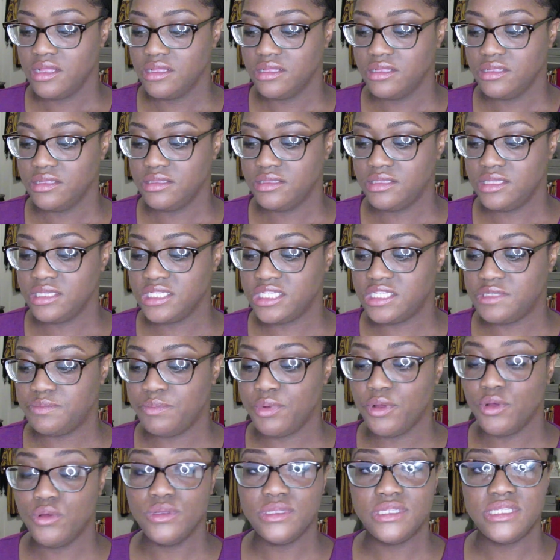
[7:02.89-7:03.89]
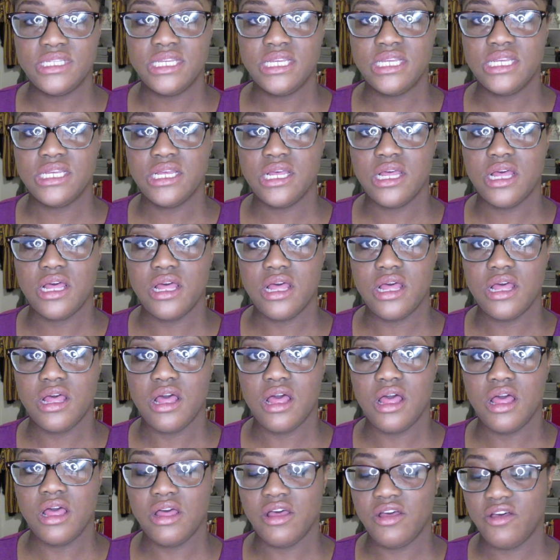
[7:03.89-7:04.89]
Disposing
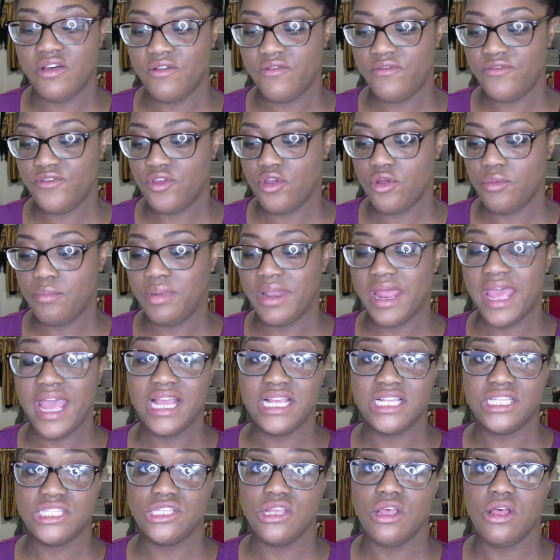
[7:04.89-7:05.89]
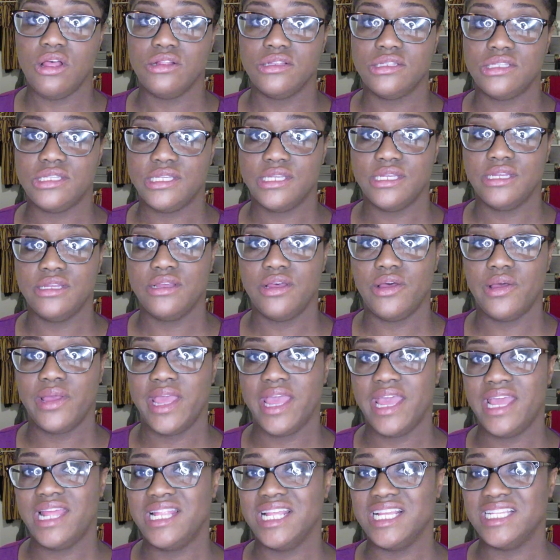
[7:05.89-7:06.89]
of your black salt.
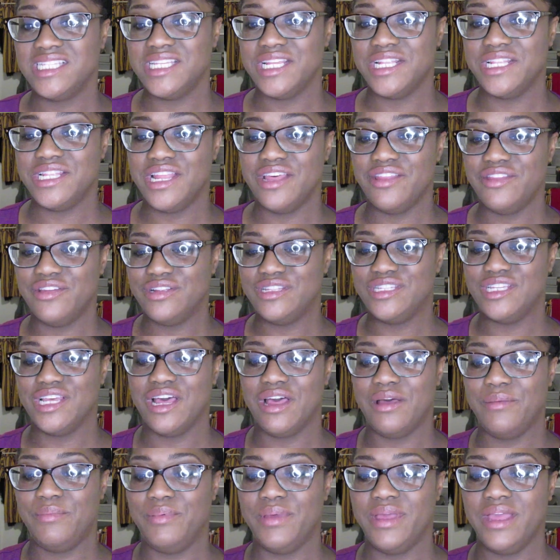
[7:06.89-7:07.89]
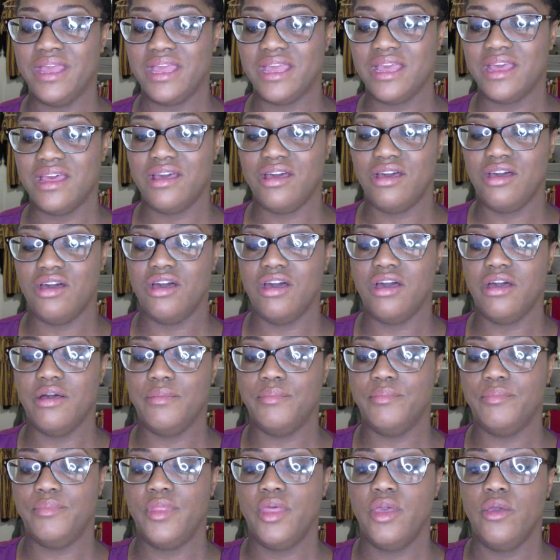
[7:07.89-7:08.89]
Okay, that's another topic
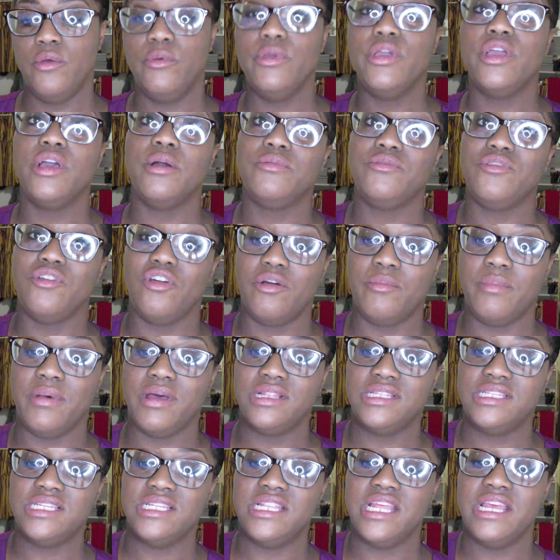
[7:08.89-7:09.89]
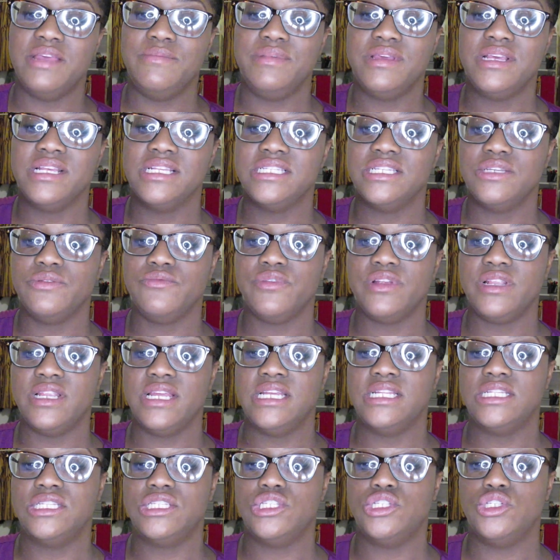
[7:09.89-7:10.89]
we can talk about today because it
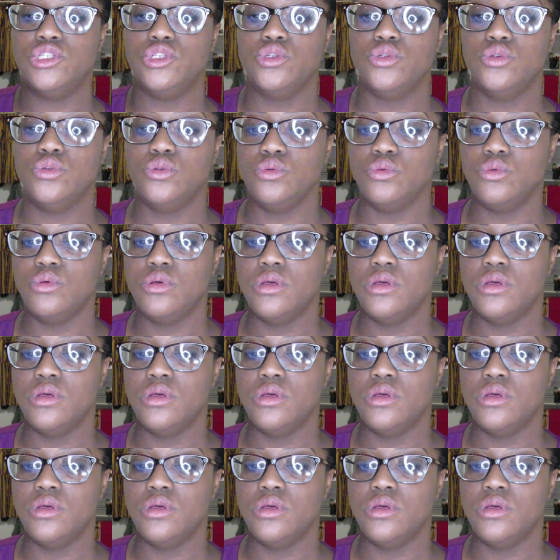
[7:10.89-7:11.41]
relates to